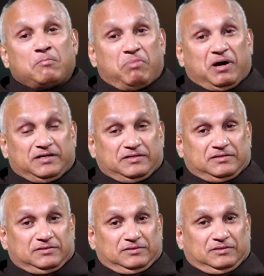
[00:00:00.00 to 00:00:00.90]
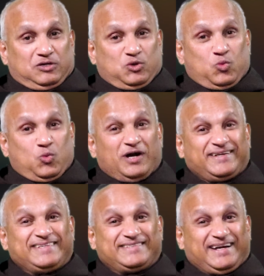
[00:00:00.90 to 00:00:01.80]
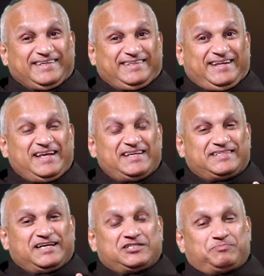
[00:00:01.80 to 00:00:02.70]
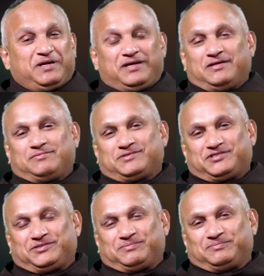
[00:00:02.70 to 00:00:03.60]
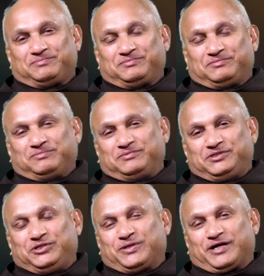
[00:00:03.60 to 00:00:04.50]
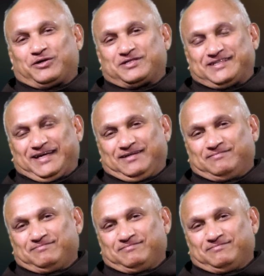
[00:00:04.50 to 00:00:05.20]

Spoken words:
but what is that taste experience? You cannot see.